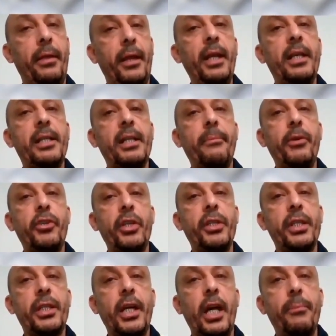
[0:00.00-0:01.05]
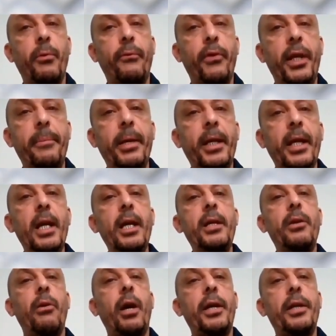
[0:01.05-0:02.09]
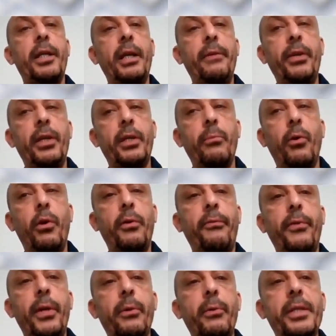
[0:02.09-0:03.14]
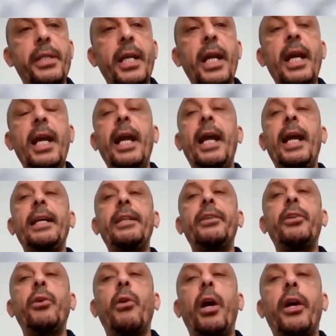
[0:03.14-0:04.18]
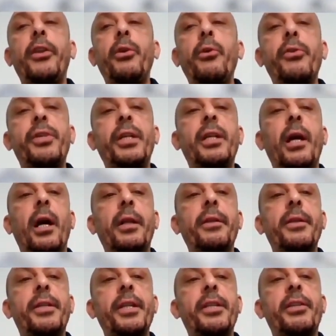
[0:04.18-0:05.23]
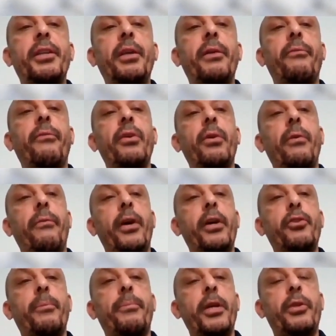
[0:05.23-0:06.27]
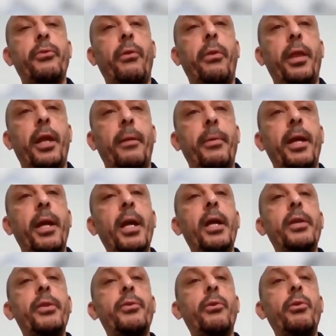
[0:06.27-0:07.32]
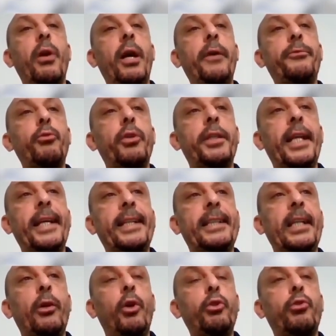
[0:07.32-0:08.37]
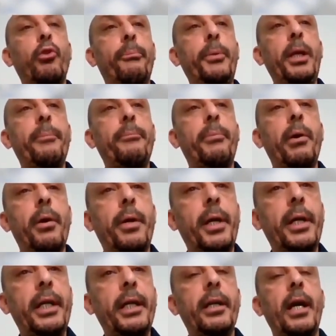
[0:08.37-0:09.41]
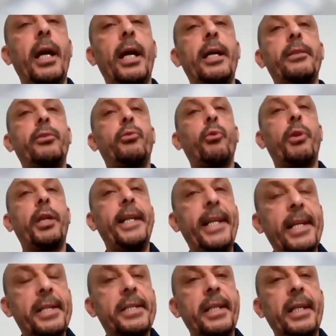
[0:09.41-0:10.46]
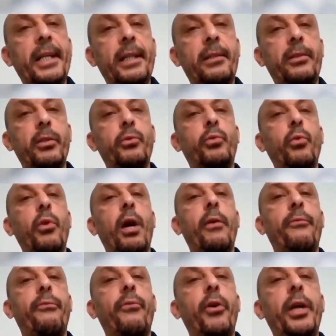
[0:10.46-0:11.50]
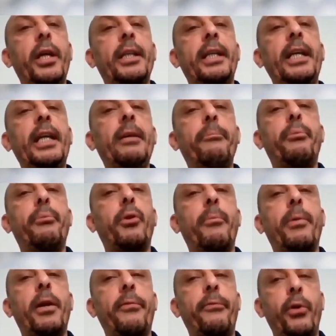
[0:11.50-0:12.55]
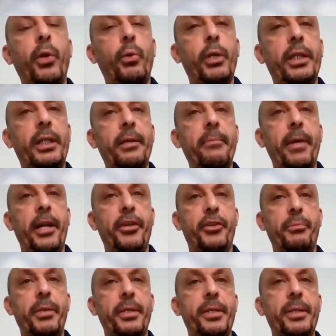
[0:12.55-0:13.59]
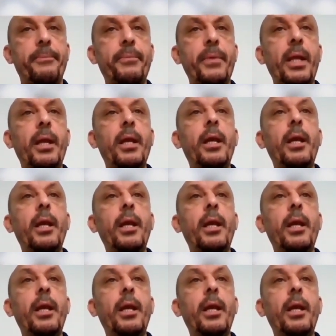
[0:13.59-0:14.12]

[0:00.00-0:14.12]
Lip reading: may think the patient is hypovolemic, you are giving more fluids, and you are using unnecessary vasopressor therapy. So you have to detect auto-beep early and to release it to avoid improper fluid management.